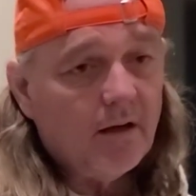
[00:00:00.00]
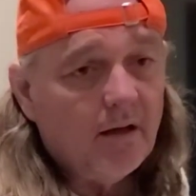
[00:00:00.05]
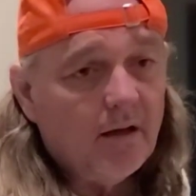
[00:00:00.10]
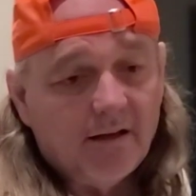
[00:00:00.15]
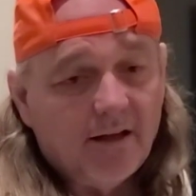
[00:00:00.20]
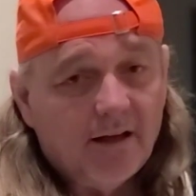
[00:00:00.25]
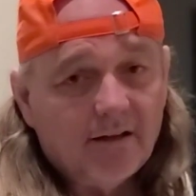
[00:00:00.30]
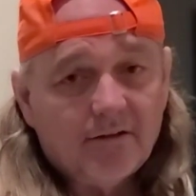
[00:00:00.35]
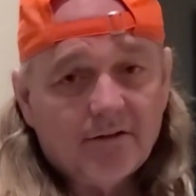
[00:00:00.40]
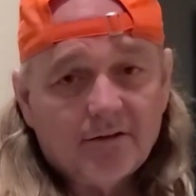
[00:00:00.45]

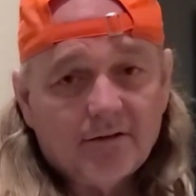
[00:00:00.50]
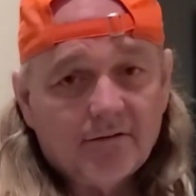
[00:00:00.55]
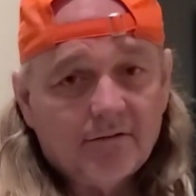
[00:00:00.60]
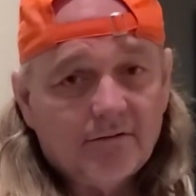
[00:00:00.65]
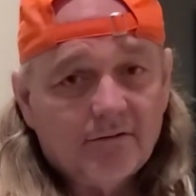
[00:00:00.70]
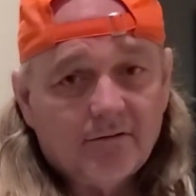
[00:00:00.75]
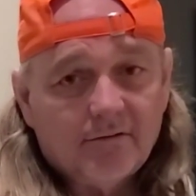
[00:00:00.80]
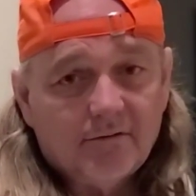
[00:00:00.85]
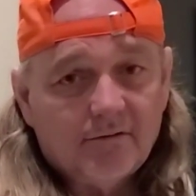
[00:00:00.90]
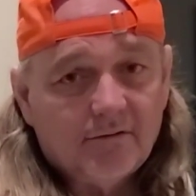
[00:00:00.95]
And that's
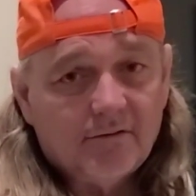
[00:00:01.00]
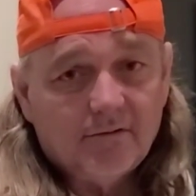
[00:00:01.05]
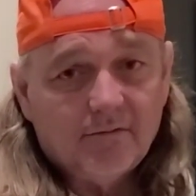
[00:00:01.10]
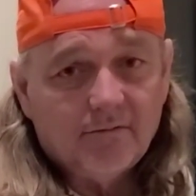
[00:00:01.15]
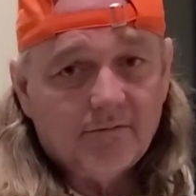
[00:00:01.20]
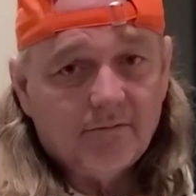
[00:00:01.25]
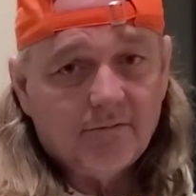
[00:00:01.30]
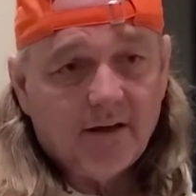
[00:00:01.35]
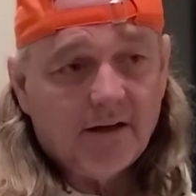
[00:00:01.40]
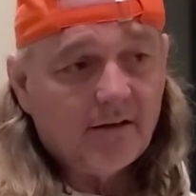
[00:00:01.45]

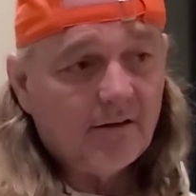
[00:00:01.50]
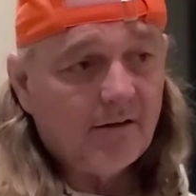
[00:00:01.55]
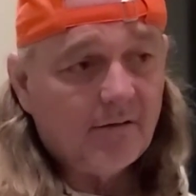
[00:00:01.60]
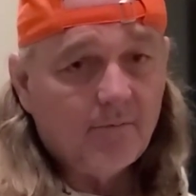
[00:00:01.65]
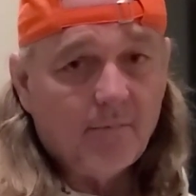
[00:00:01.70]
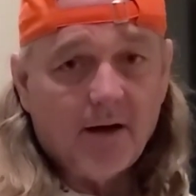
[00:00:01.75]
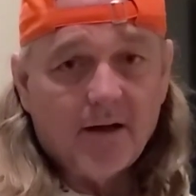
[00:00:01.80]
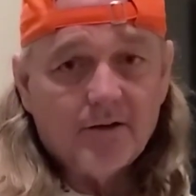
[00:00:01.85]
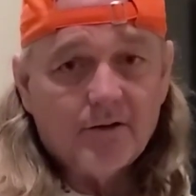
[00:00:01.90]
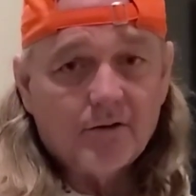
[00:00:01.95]
the
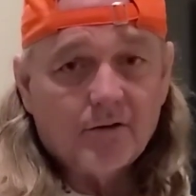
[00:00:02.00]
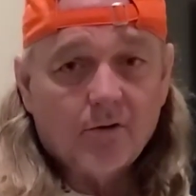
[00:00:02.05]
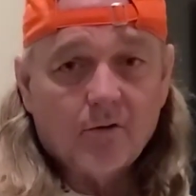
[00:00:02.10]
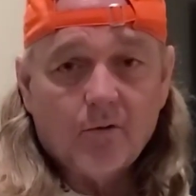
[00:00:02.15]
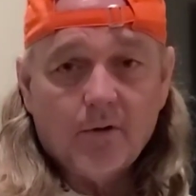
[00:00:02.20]
magical